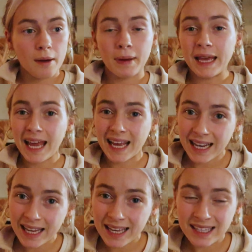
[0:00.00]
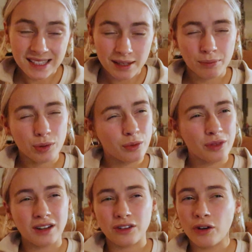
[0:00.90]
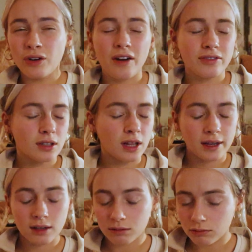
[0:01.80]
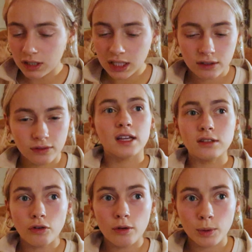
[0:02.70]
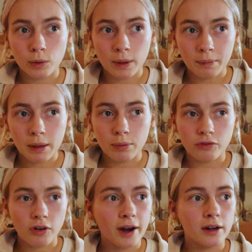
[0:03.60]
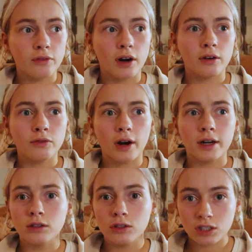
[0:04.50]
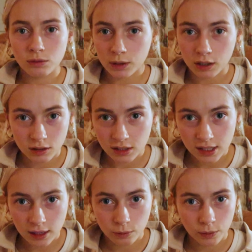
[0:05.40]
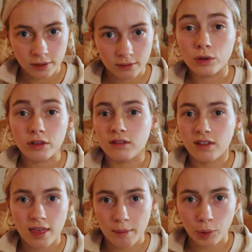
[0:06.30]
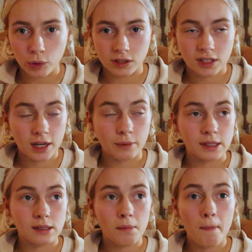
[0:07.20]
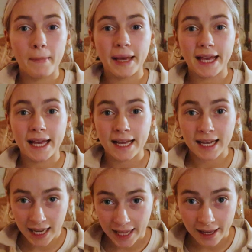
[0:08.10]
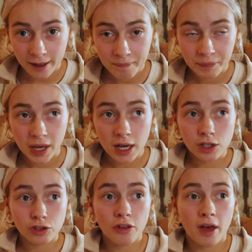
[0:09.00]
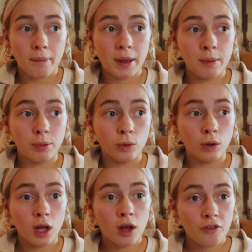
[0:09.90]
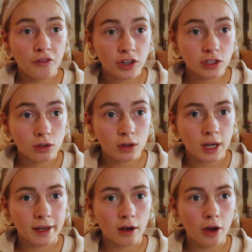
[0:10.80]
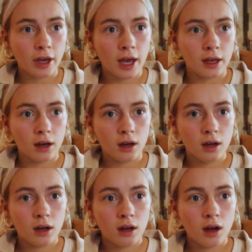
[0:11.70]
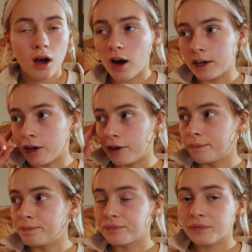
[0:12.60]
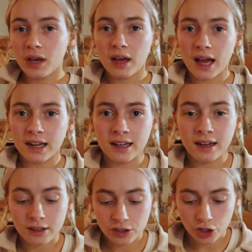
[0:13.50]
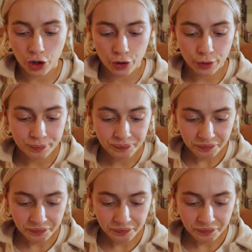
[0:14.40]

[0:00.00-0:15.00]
Make it clear, simple. They don't have to read. It's horrible when people write and you just want to understand what's their point. Anyways, make it clear so that people find you and okay, I know. And so